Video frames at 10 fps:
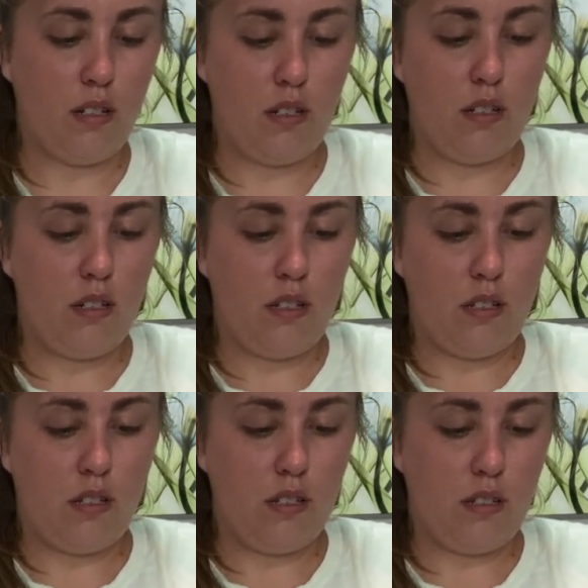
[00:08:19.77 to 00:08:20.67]

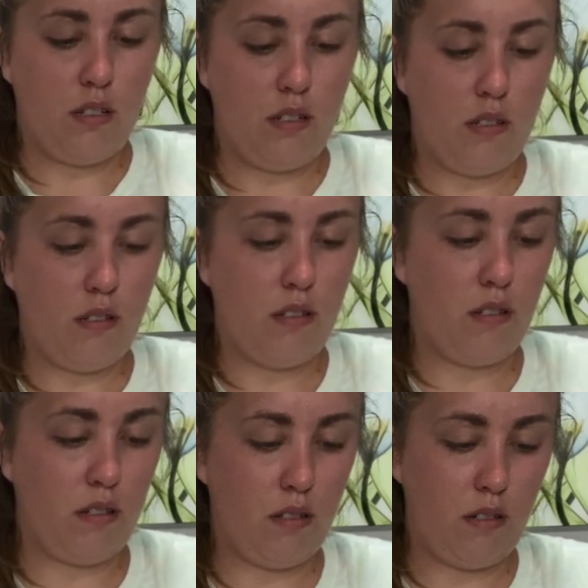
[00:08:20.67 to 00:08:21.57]

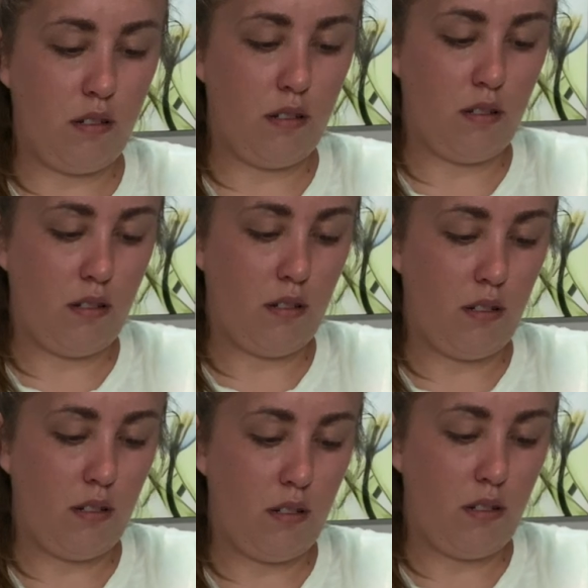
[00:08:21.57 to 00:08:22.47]

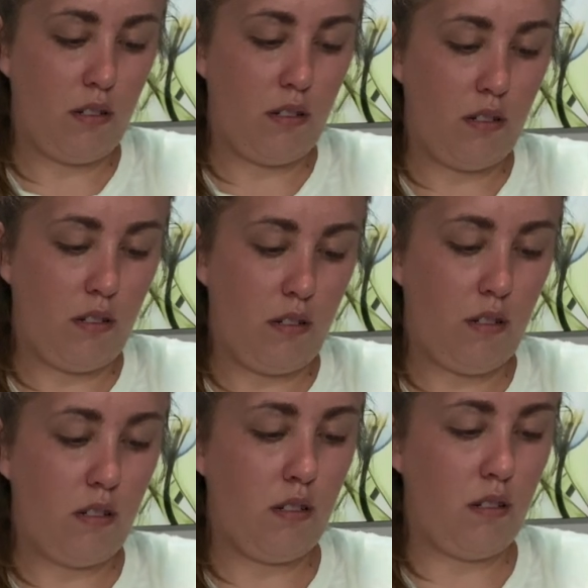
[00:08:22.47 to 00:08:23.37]

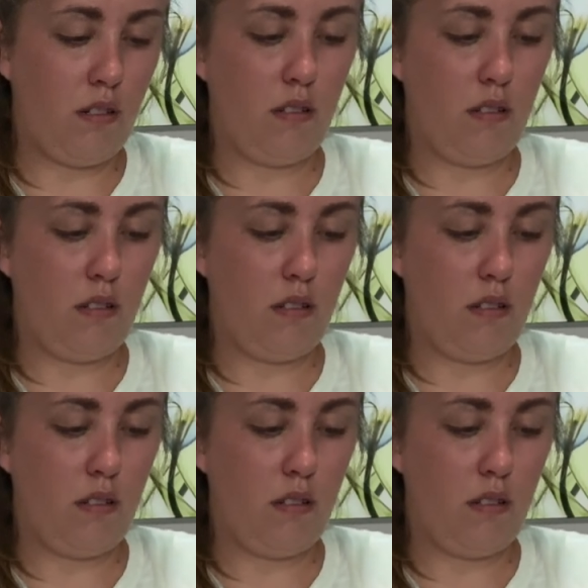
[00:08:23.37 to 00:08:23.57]
(no one is talking)